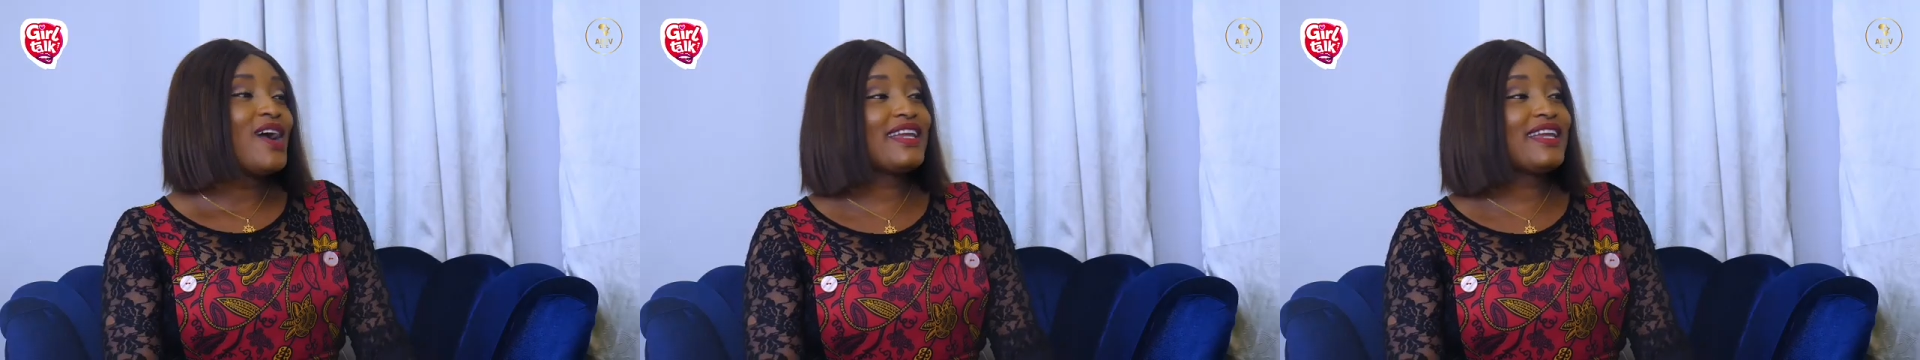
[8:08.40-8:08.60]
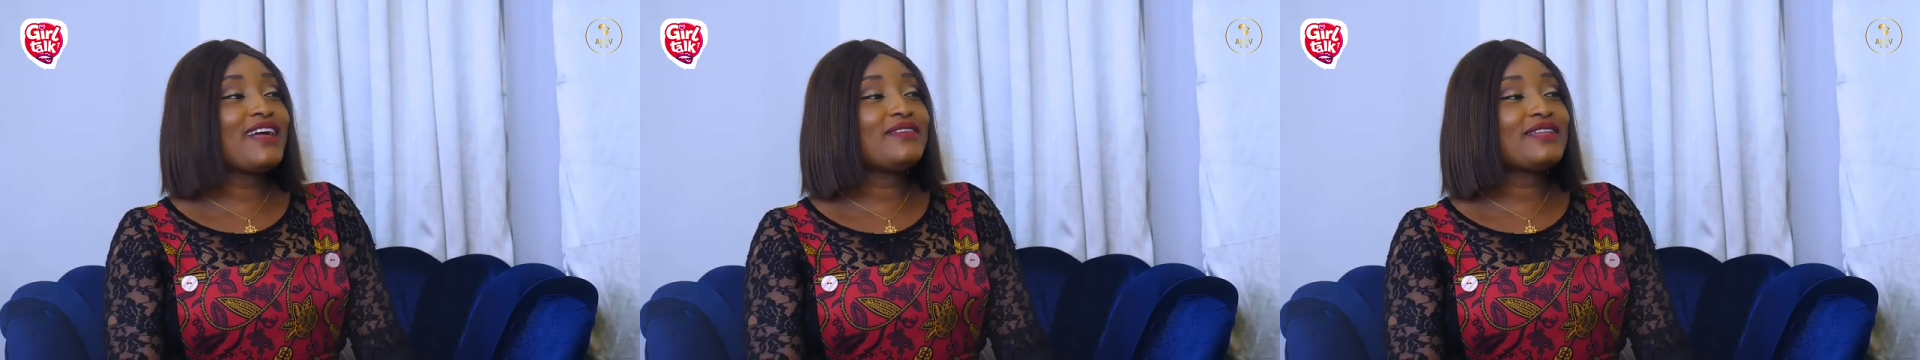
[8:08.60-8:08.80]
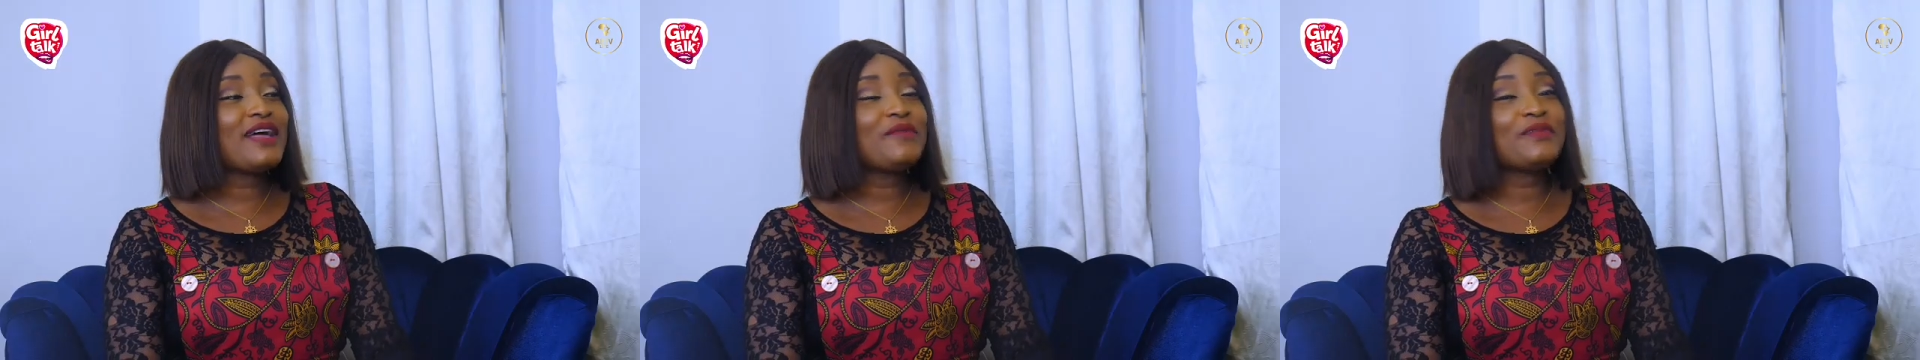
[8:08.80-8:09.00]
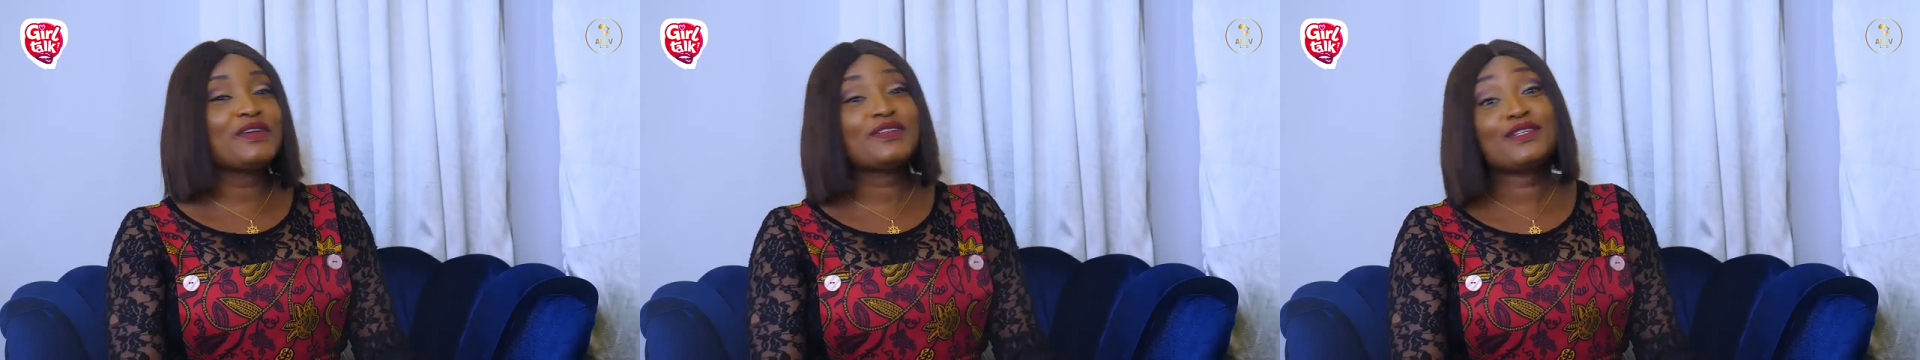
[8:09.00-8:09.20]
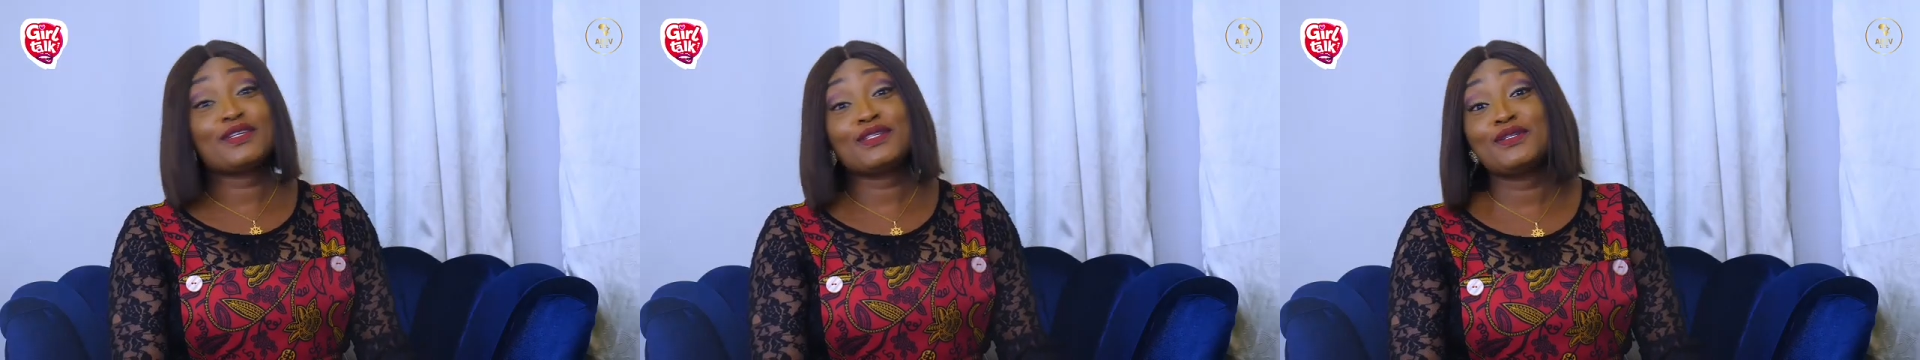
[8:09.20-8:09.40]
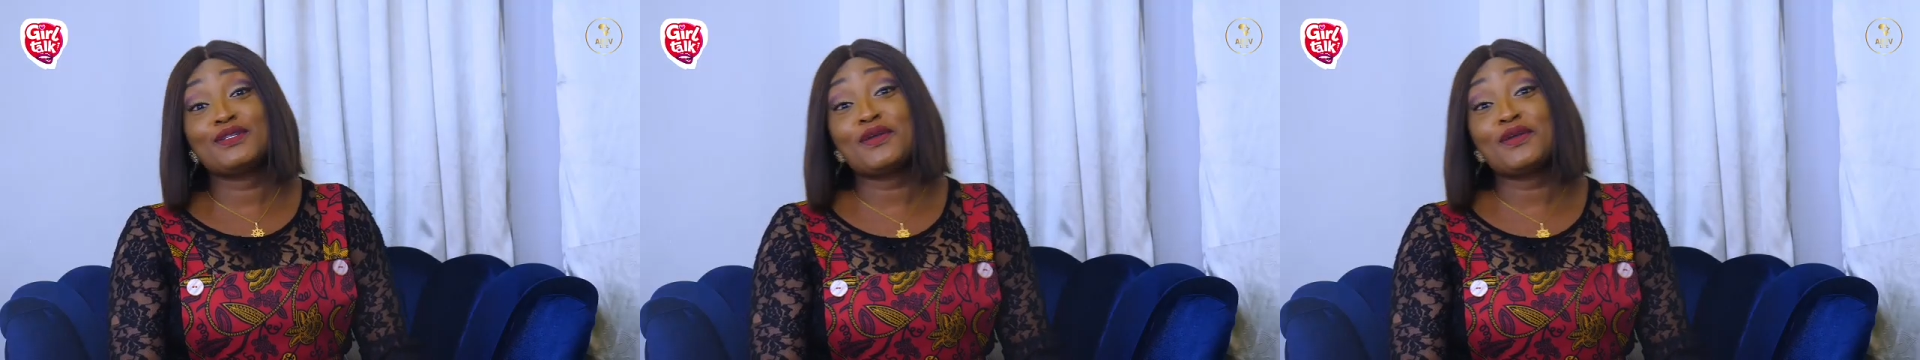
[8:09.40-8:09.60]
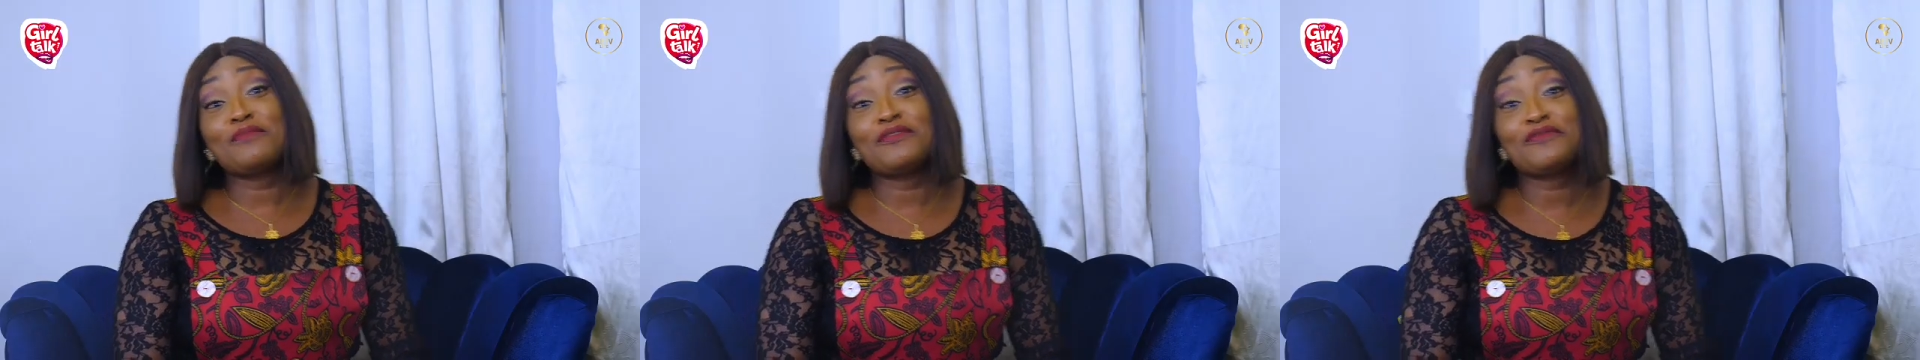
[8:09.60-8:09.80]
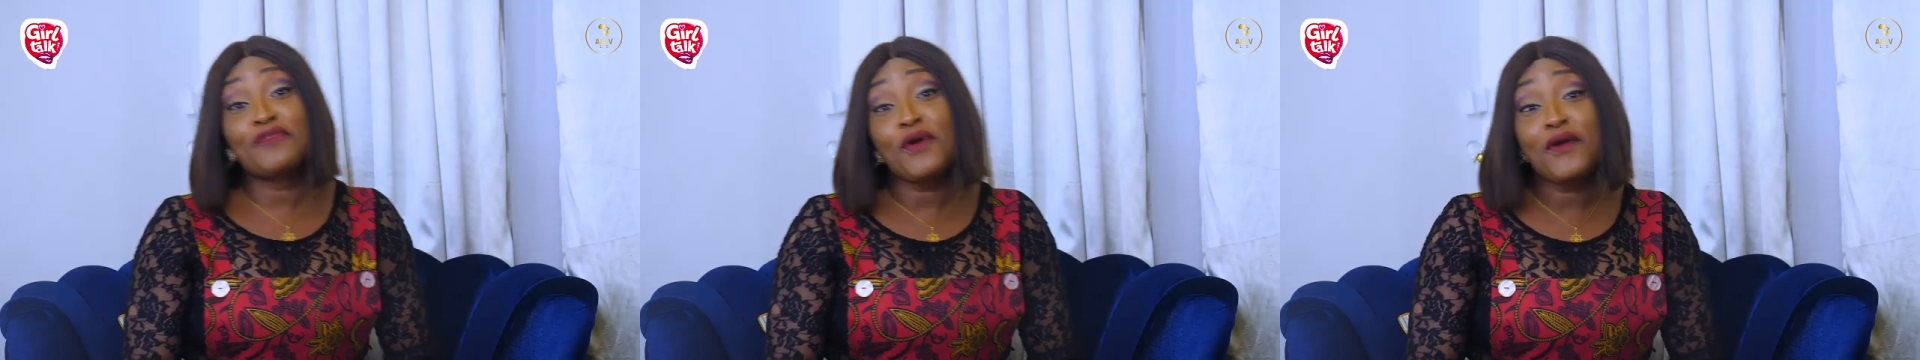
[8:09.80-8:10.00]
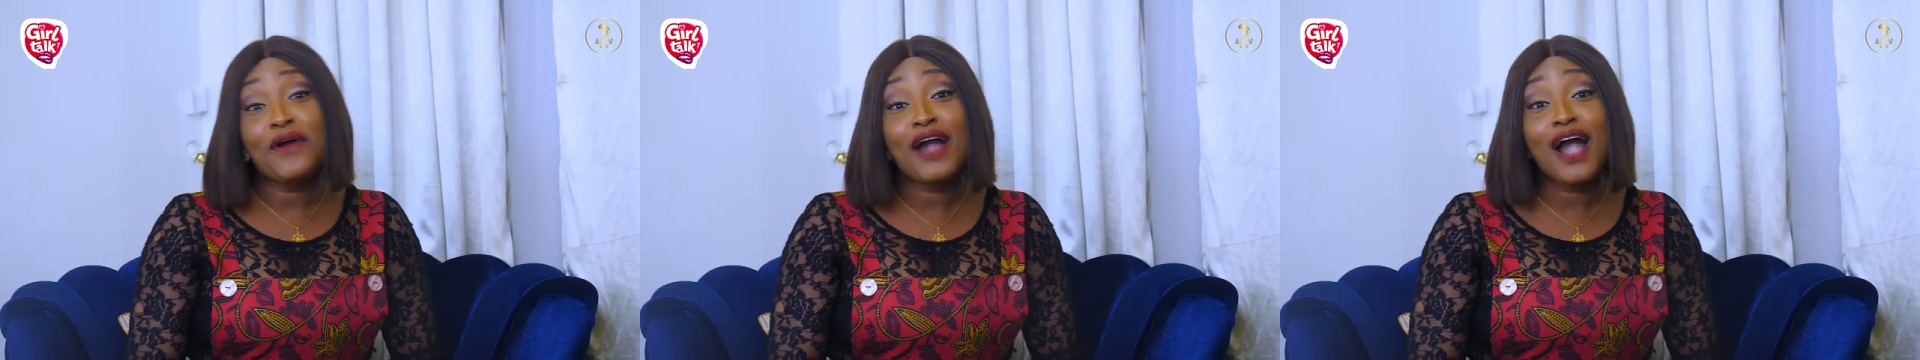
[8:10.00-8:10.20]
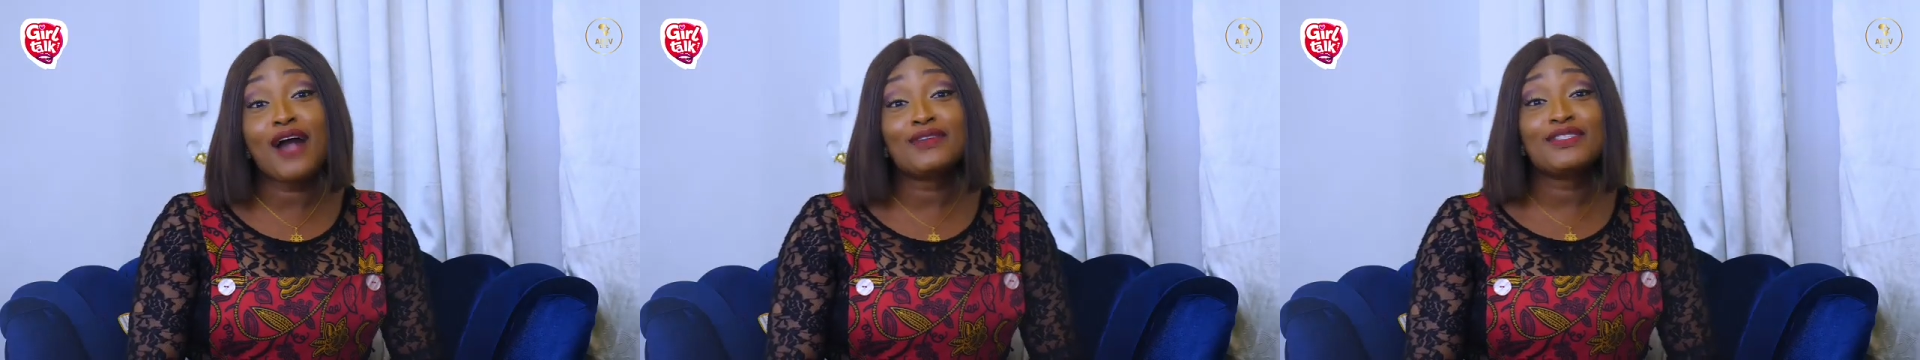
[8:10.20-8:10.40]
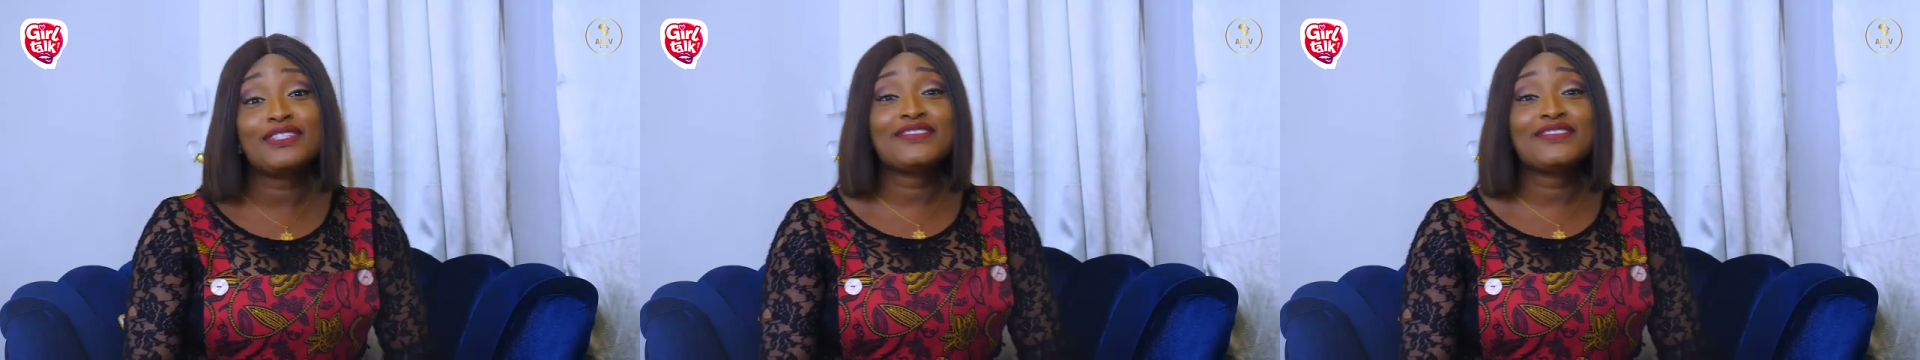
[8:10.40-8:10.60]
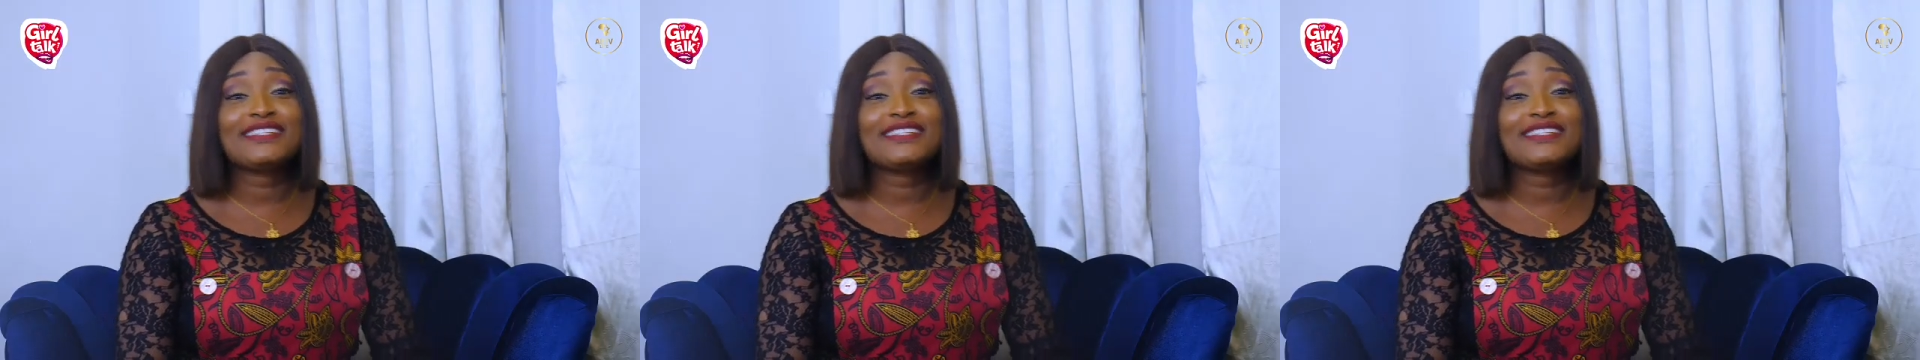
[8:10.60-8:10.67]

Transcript: Okay, now that brings us to number four, how to